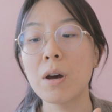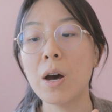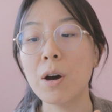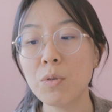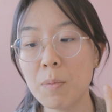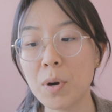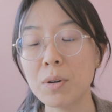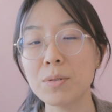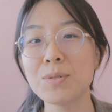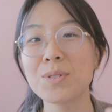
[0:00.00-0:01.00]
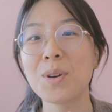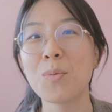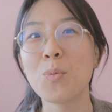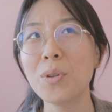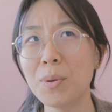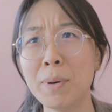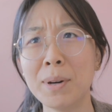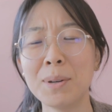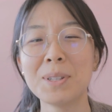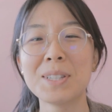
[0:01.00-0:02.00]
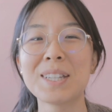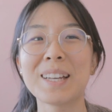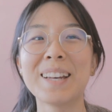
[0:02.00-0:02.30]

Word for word: how do we post, what to post,